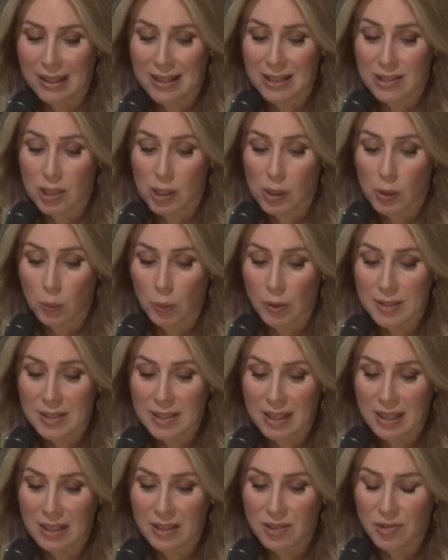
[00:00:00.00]
a
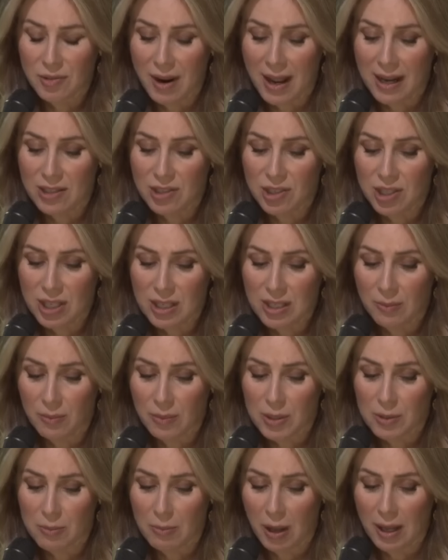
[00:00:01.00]
de-risking strategy in
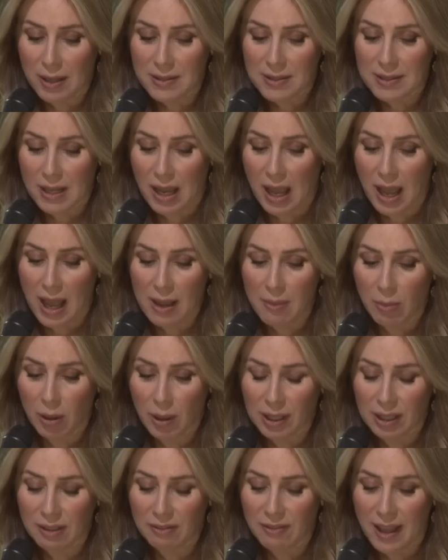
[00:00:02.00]
response to high
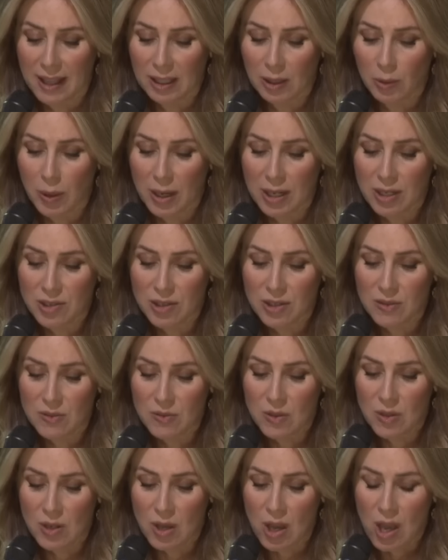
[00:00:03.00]
market
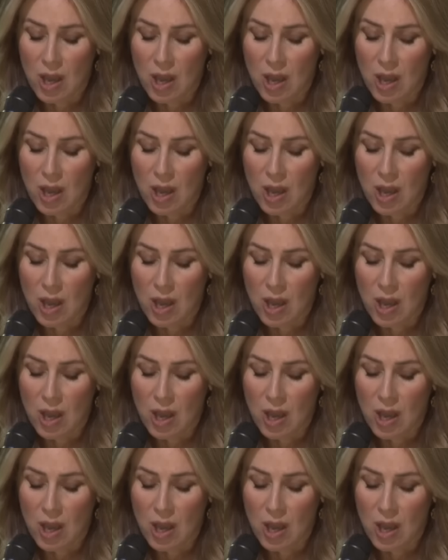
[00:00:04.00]
valuations,